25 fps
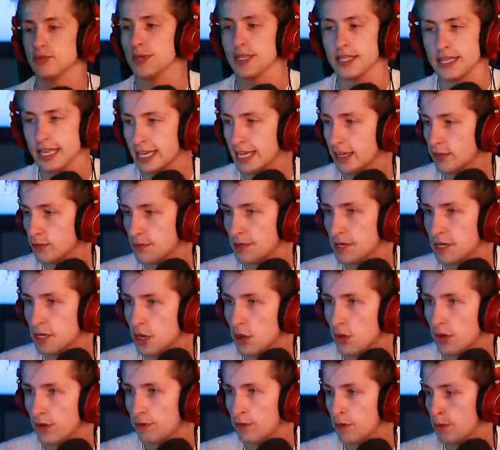me, that gives me
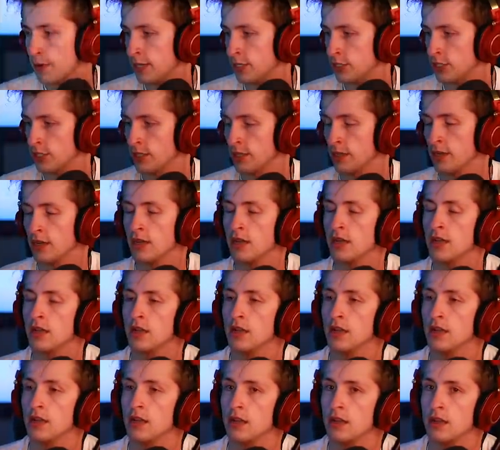no information.
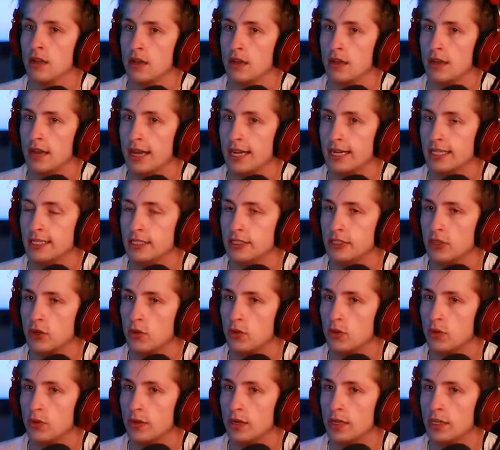I
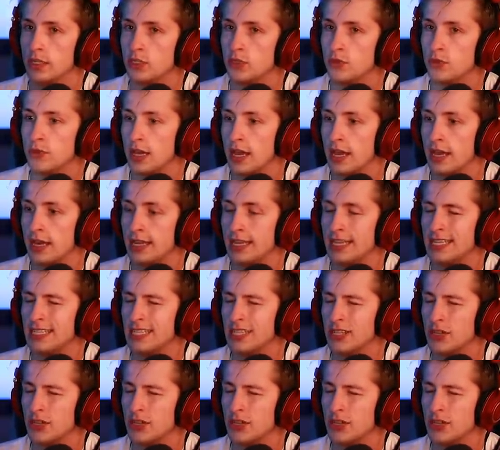don't want to do that. Is